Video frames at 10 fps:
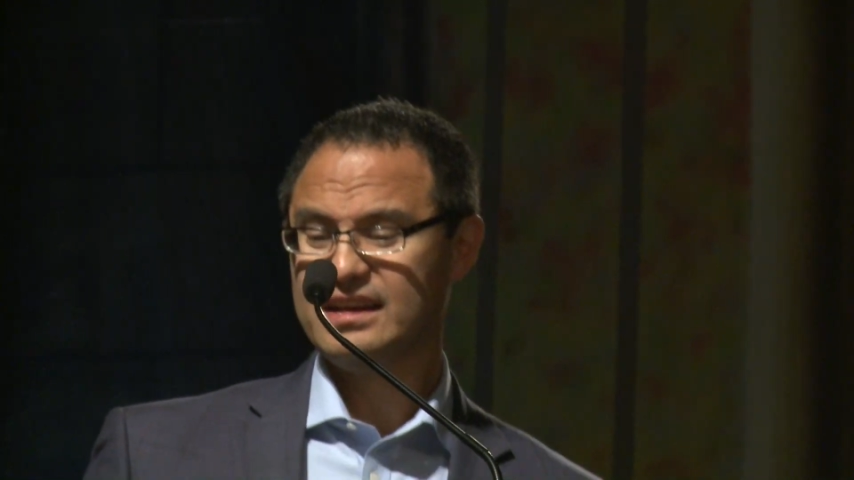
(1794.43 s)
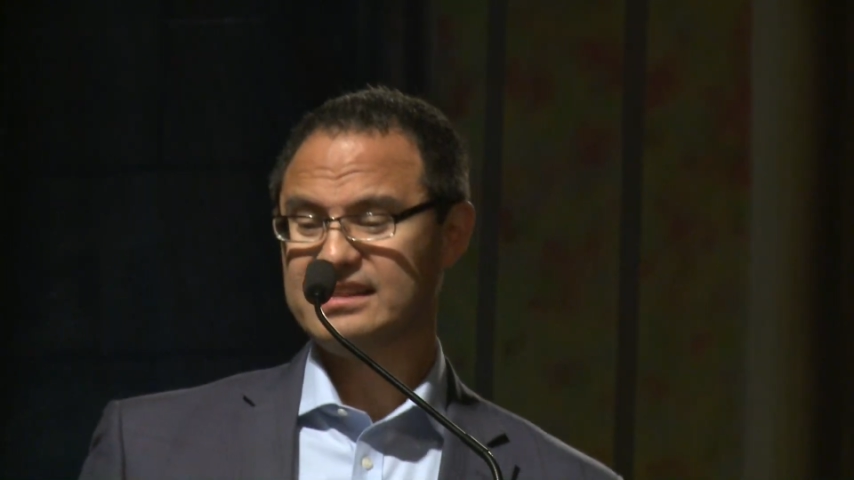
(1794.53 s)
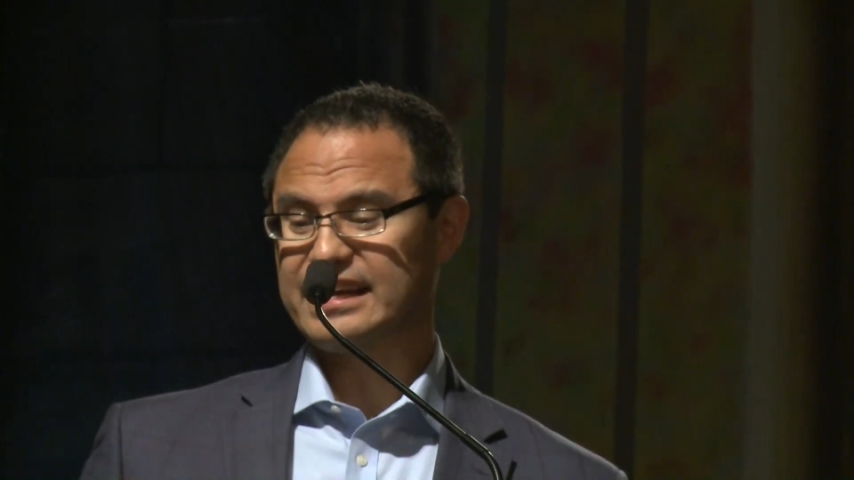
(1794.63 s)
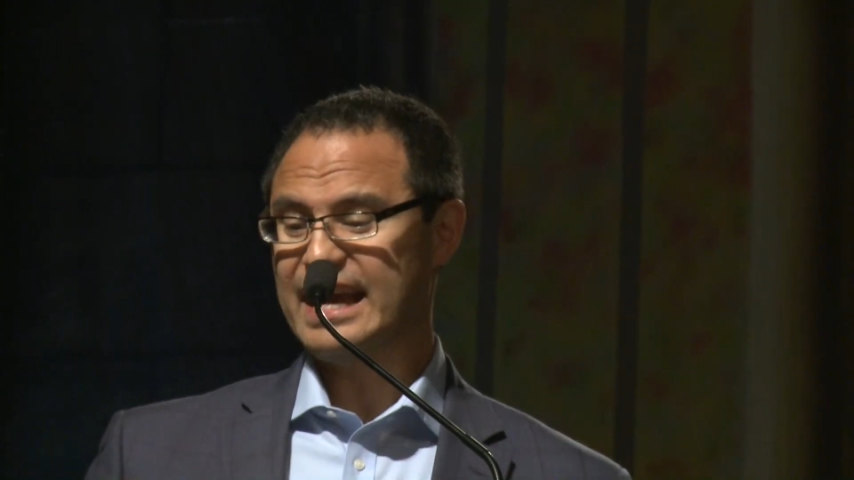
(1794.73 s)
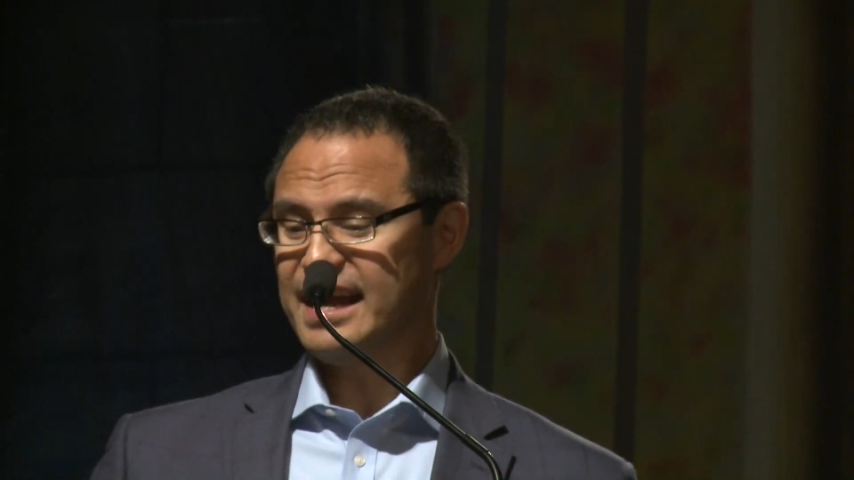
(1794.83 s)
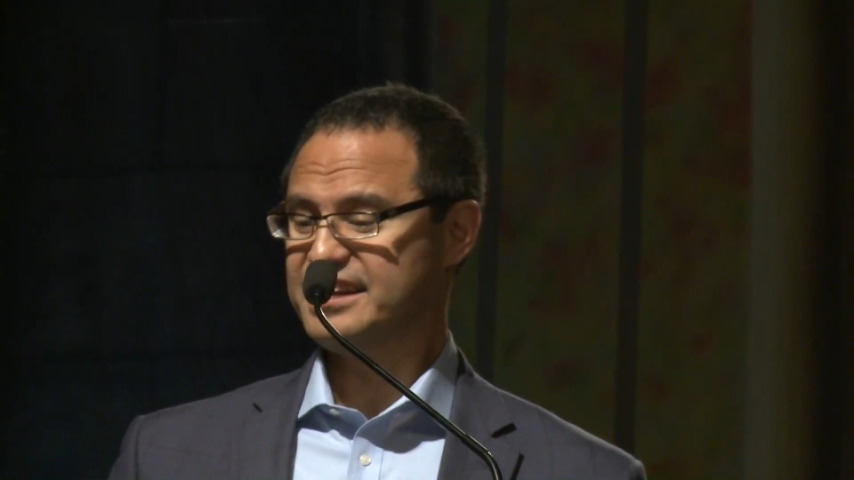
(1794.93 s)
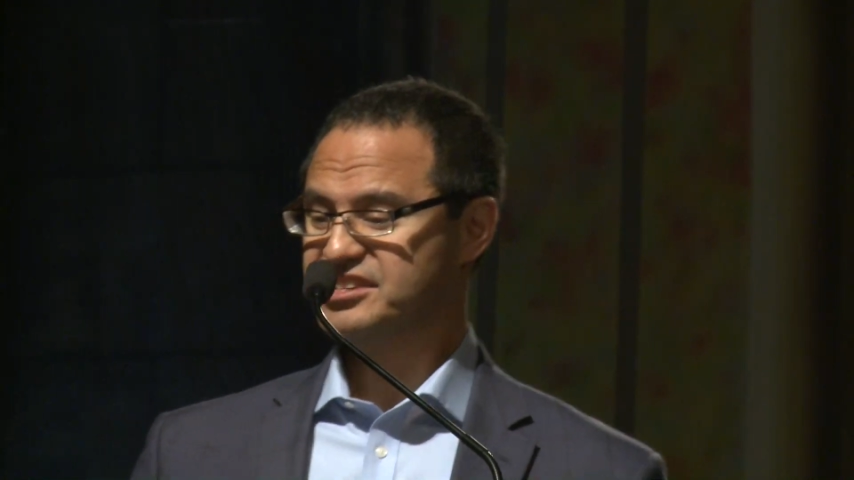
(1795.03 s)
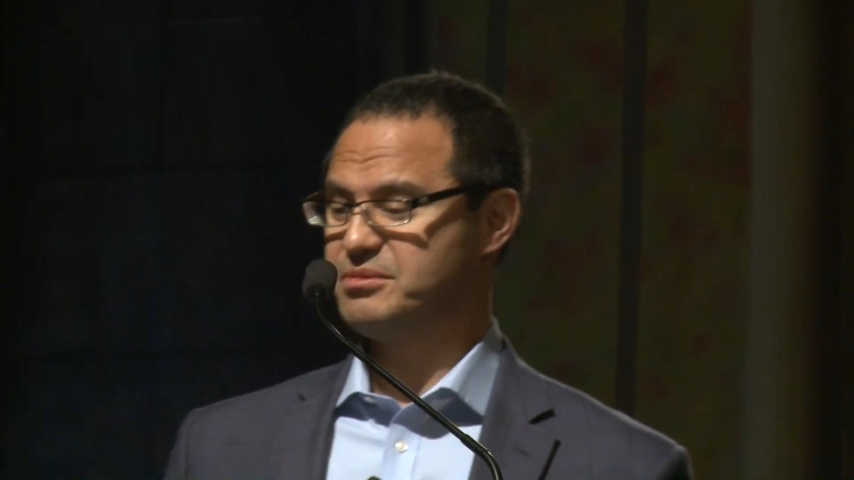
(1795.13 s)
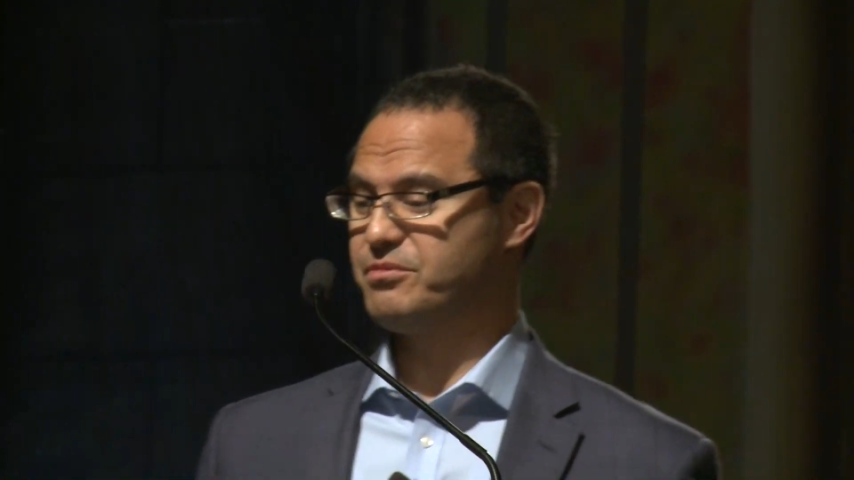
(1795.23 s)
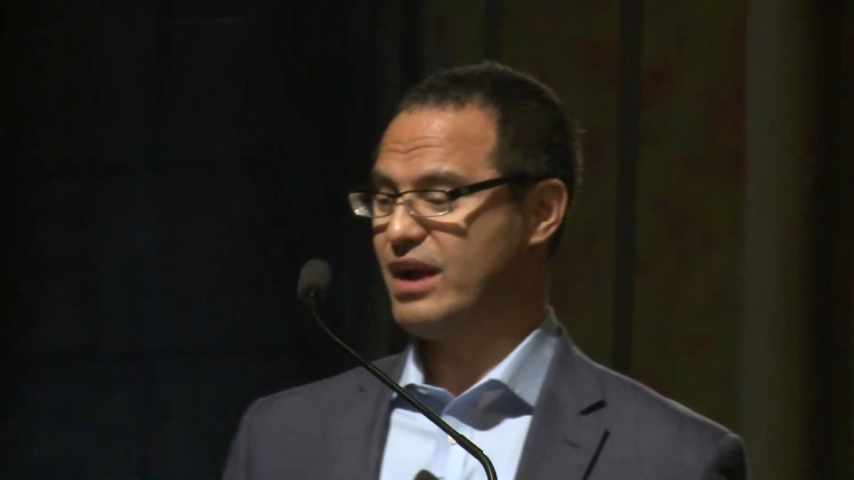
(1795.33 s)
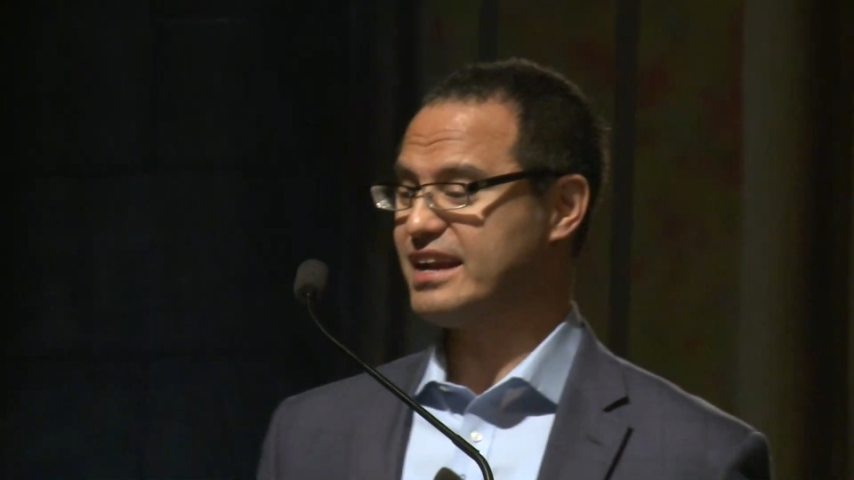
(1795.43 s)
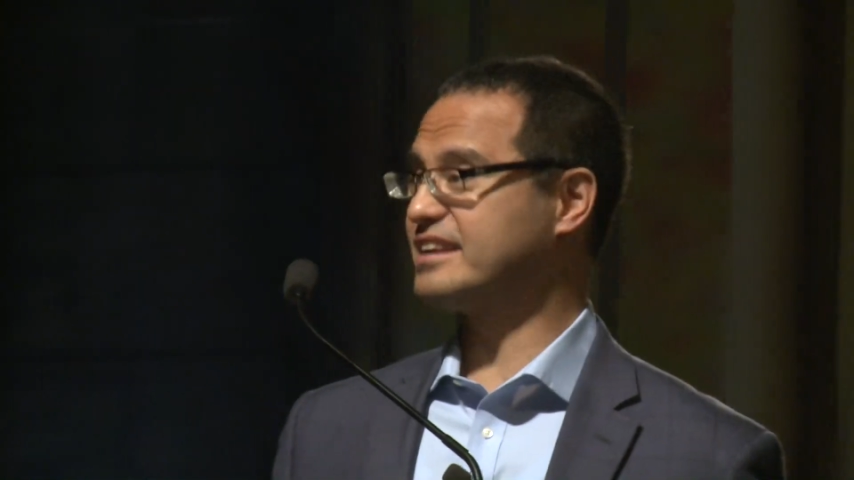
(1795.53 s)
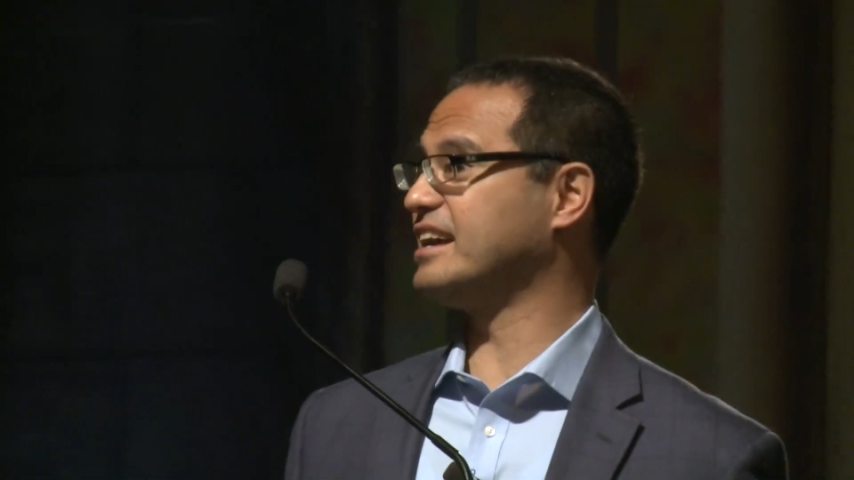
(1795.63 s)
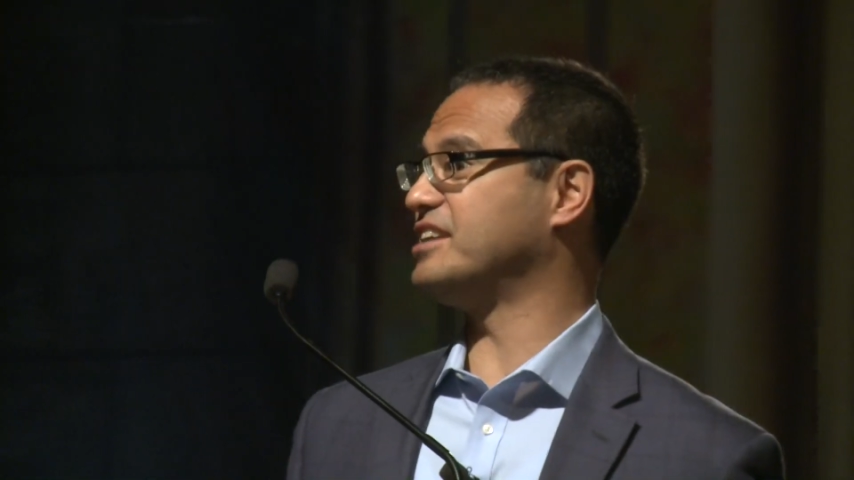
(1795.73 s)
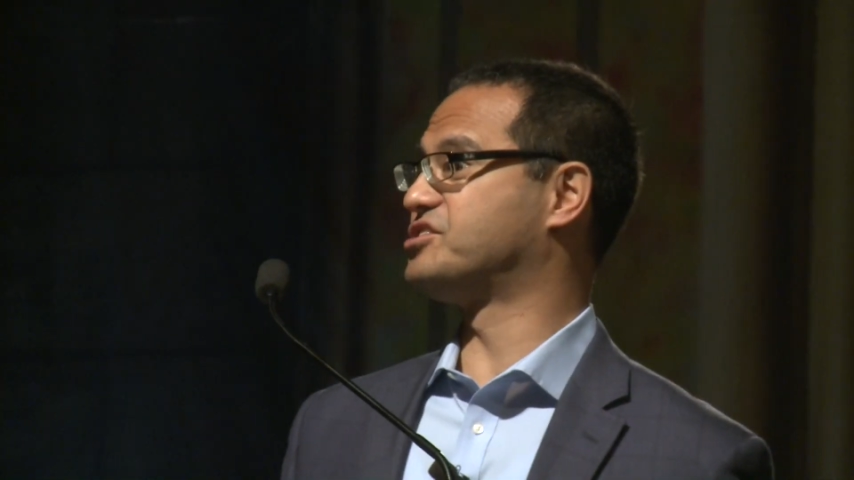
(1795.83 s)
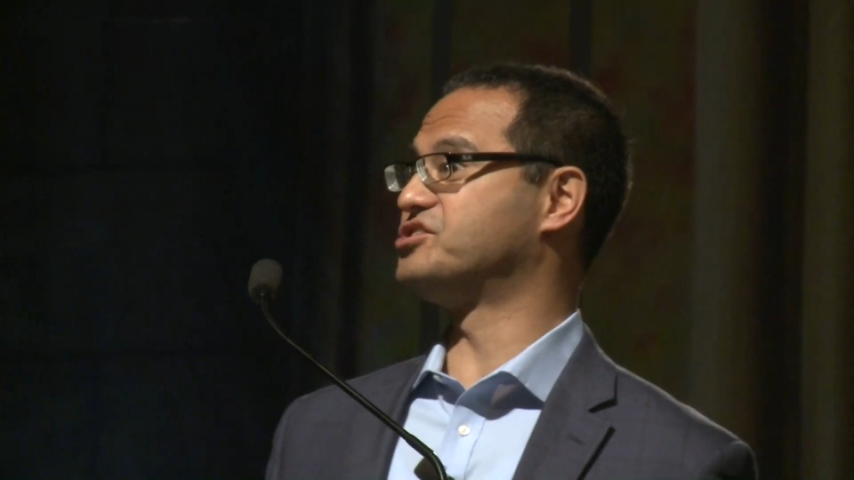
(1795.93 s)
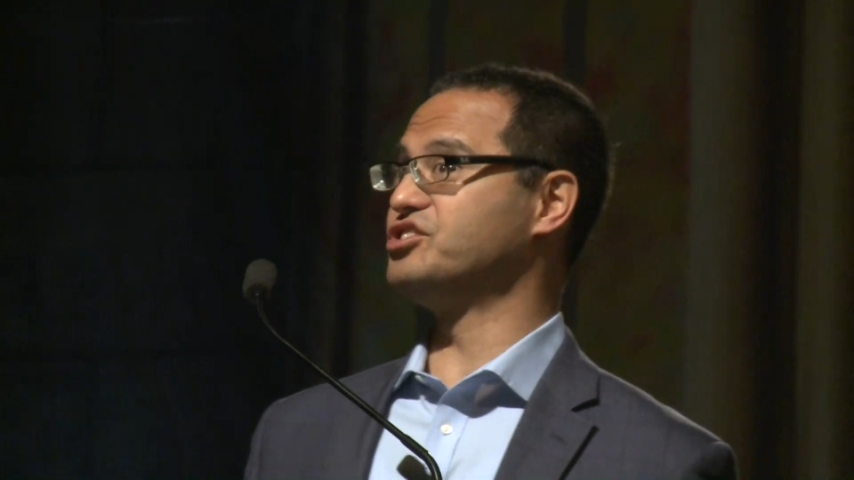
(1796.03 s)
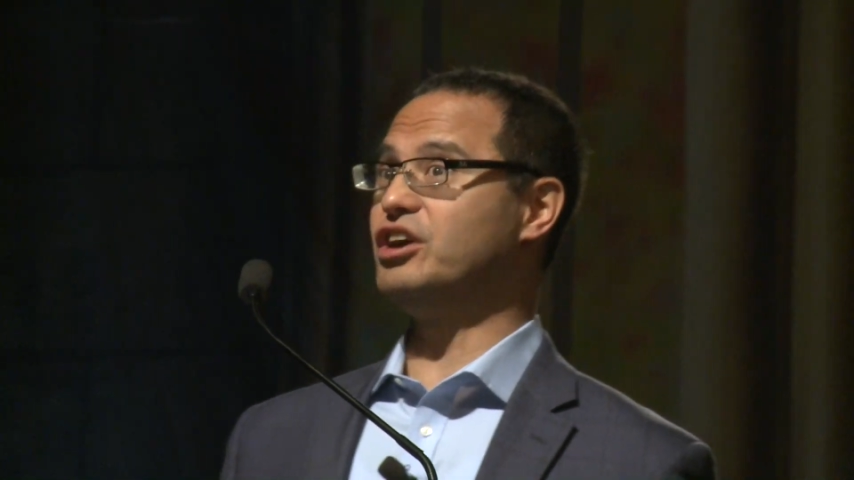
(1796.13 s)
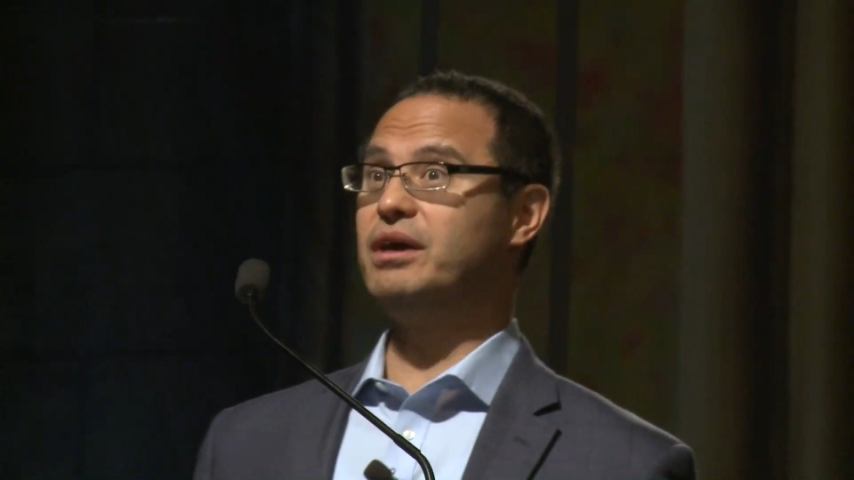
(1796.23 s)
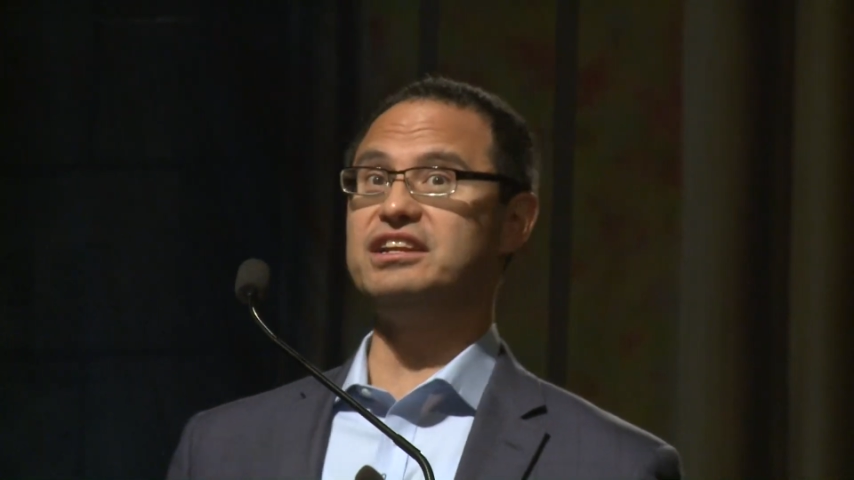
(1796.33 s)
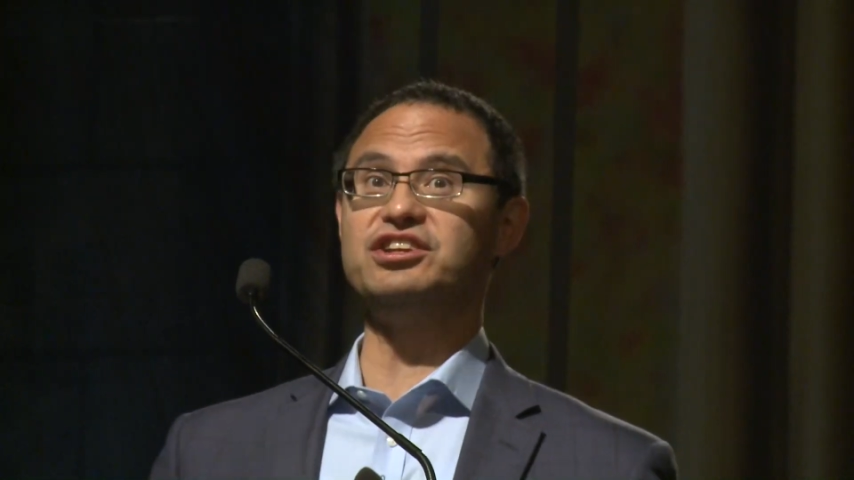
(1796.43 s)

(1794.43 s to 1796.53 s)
The Catechism recognizes, you know what?